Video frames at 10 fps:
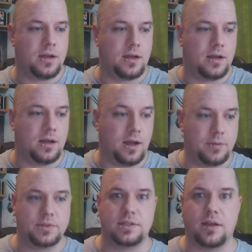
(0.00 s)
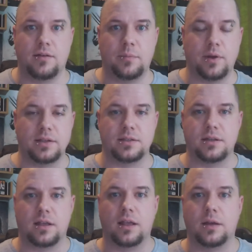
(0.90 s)
I was the only person
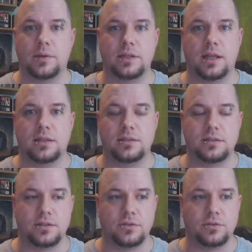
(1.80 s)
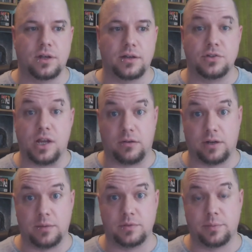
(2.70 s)
that could go in there to kind of check on
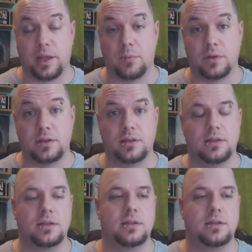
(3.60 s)
him to begin with.